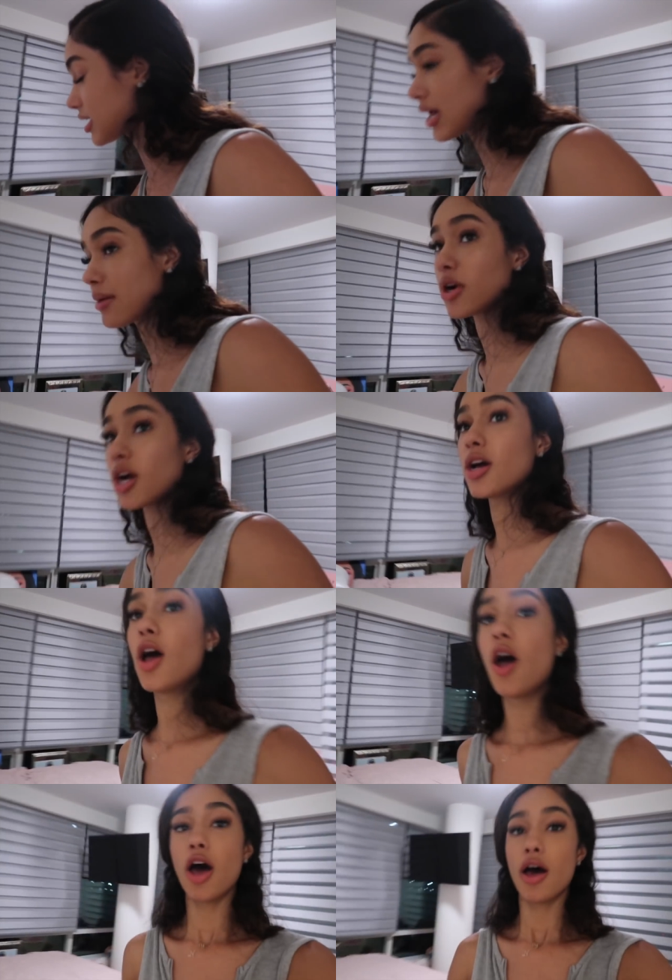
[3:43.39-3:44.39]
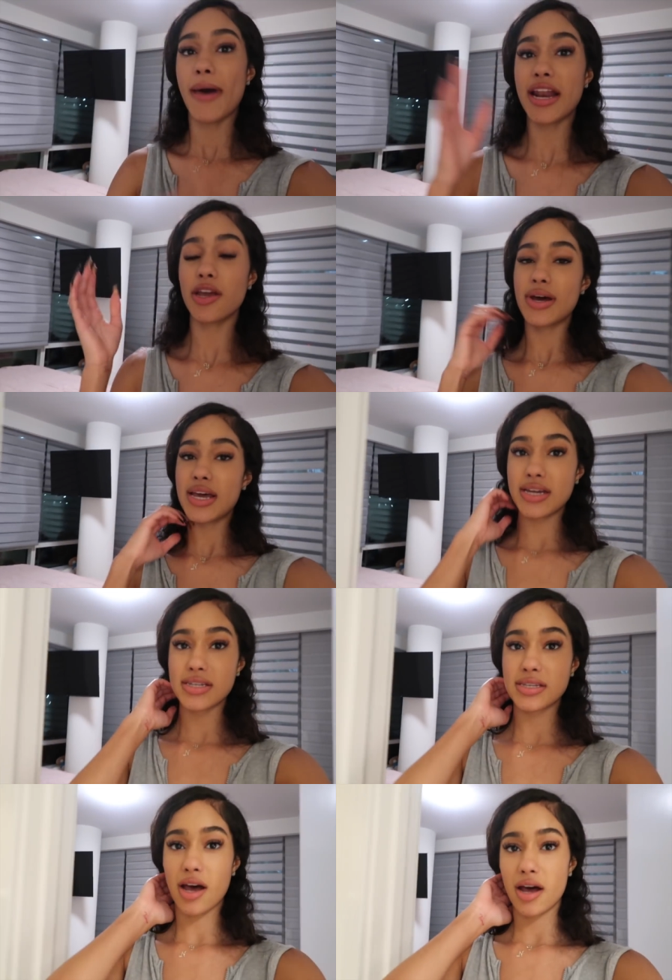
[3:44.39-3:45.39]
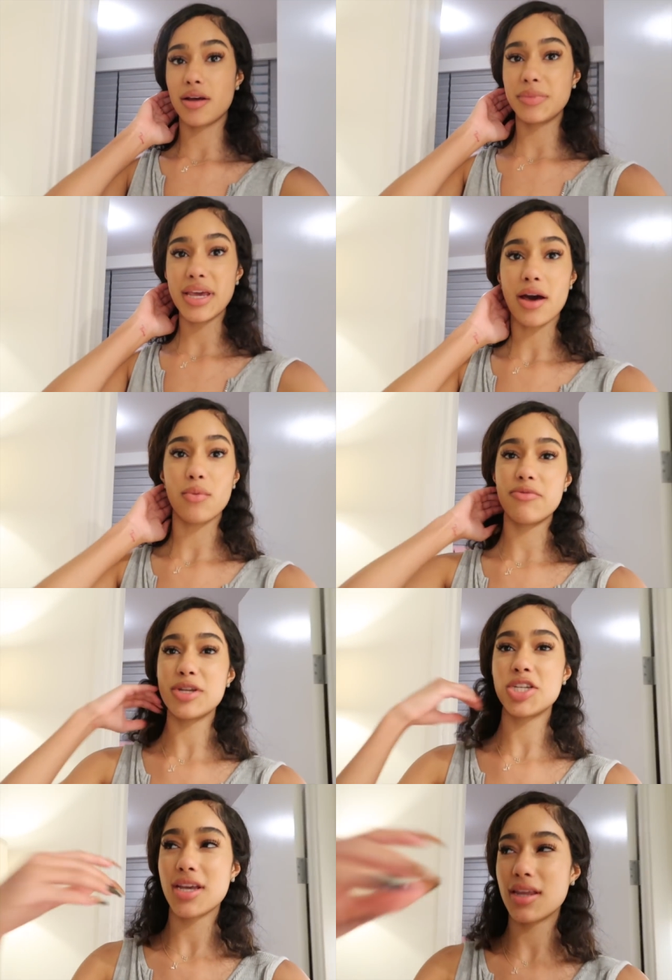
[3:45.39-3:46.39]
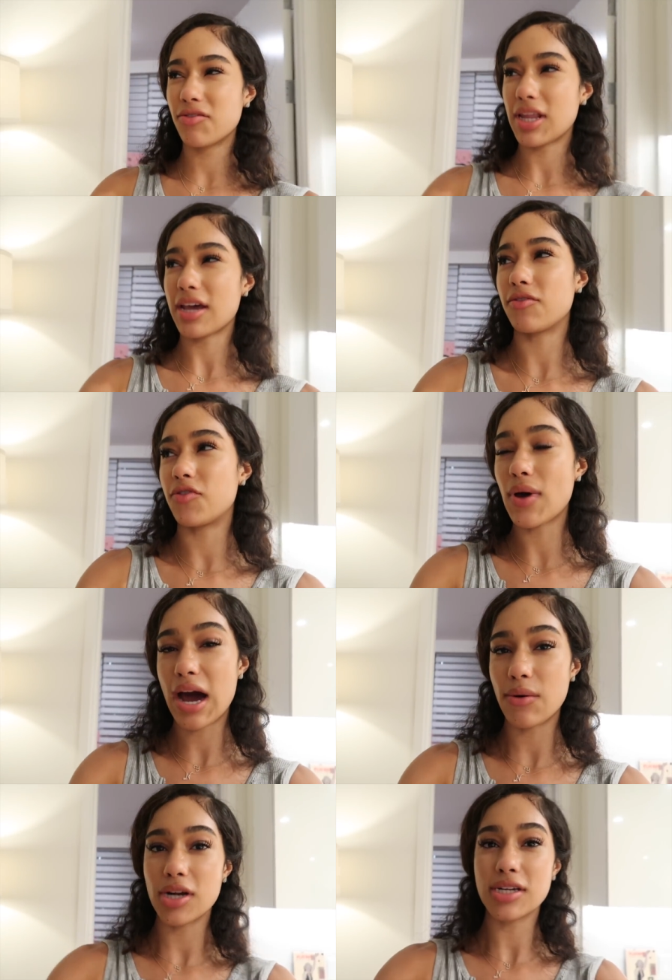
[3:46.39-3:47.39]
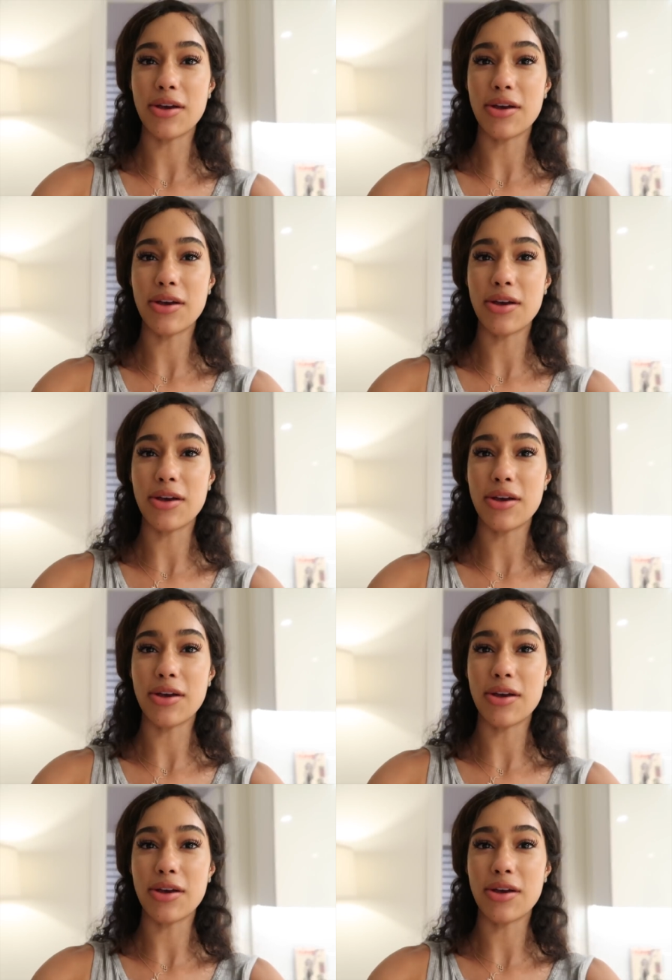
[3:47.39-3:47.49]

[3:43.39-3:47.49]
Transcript: camera. Anyways, yeah, we've been chilling for like a few hours.